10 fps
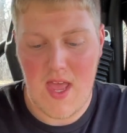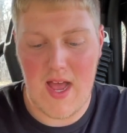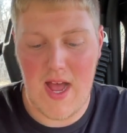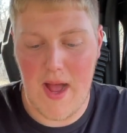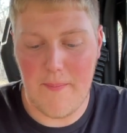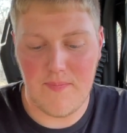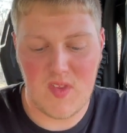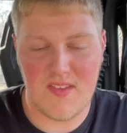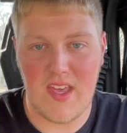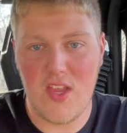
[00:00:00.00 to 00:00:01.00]
Because um,
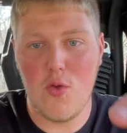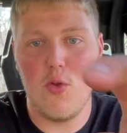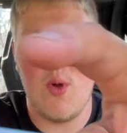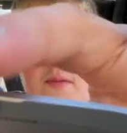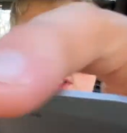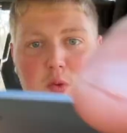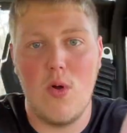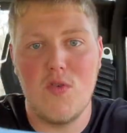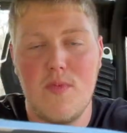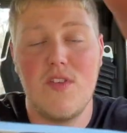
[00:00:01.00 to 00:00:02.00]
again, you do have that
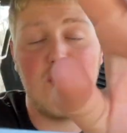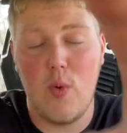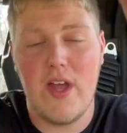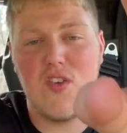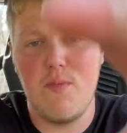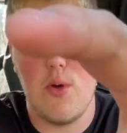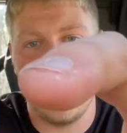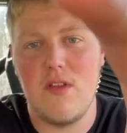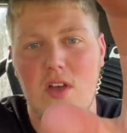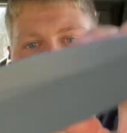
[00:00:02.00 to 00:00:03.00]
swedge, build built
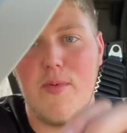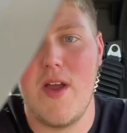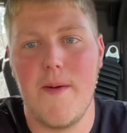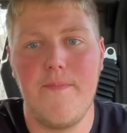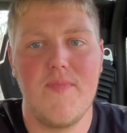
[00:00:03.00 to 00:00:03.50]
on the top there.